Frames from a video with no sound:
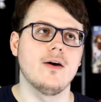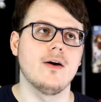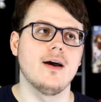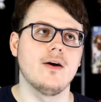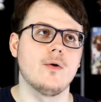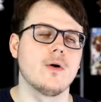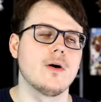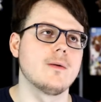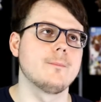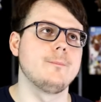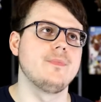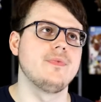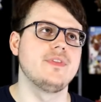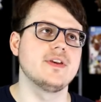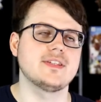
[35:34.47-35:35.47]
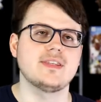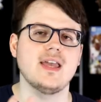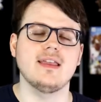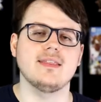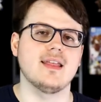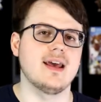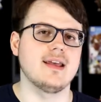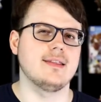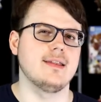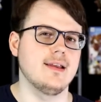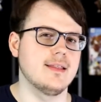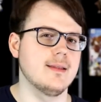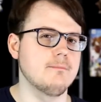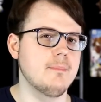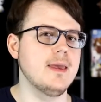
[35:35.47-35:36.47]
Or the state that I think
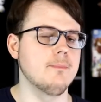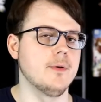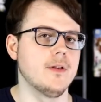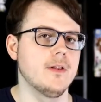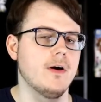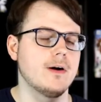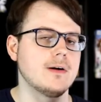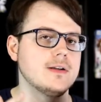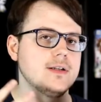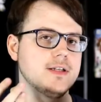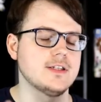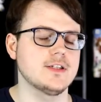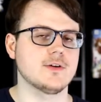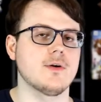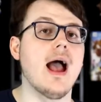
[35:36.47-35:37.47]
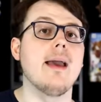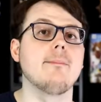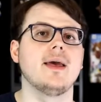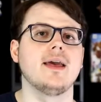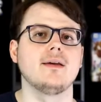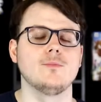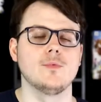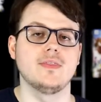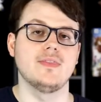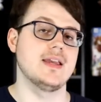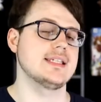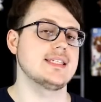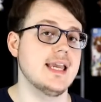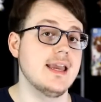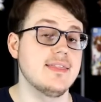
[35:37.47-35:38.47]
that people are describing when they
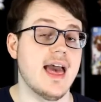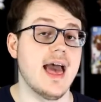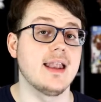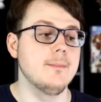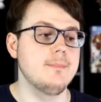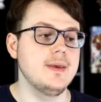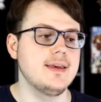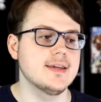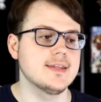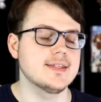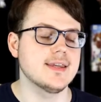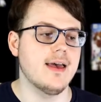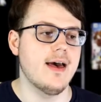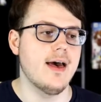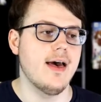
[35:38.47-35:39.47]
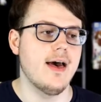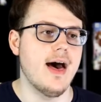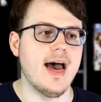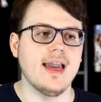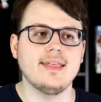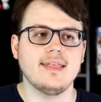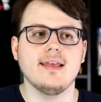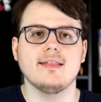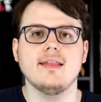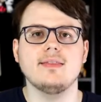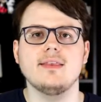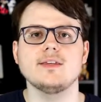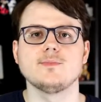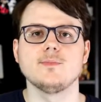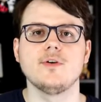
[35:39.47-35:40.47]
say that. Because I think that
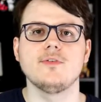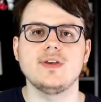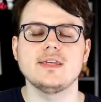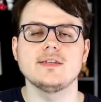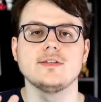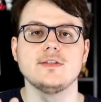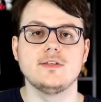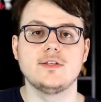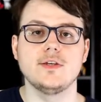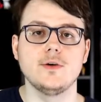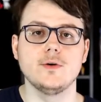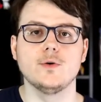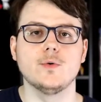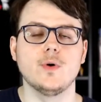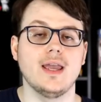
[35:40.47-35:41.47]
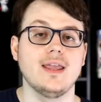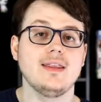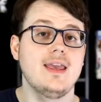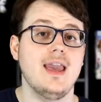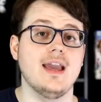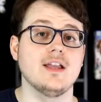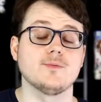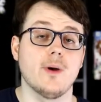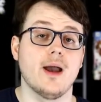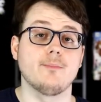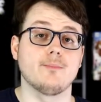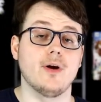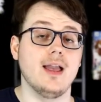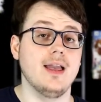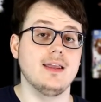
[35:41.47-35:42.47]
these movies do engage my
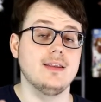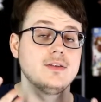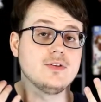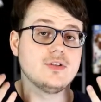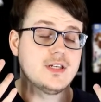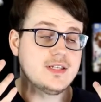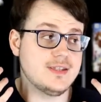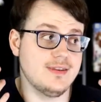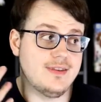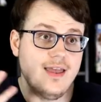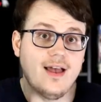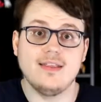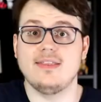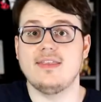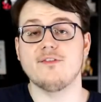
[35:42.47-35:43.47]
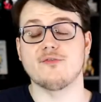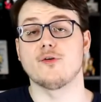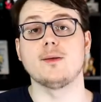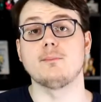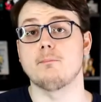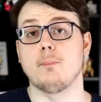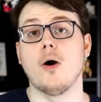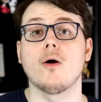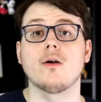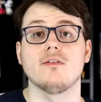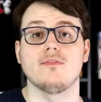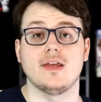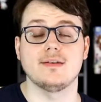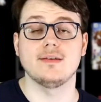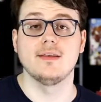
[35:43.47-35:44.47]
brain, just a different part of
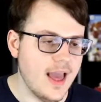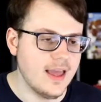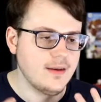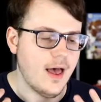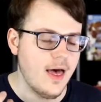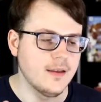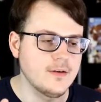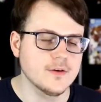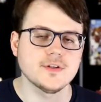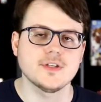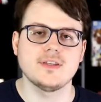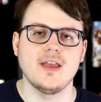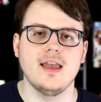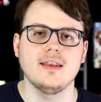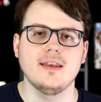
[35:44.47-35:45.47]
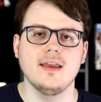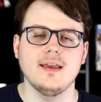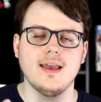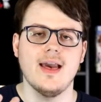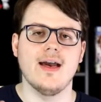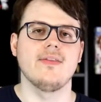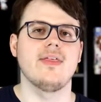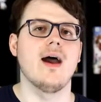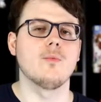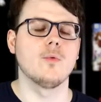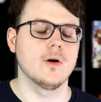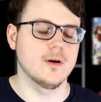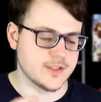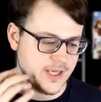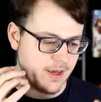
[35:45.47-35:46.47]
it. And understanding how that
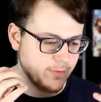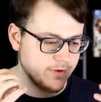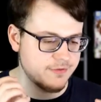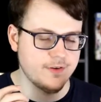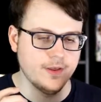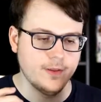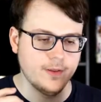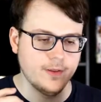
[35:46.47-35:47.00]
works, how a film...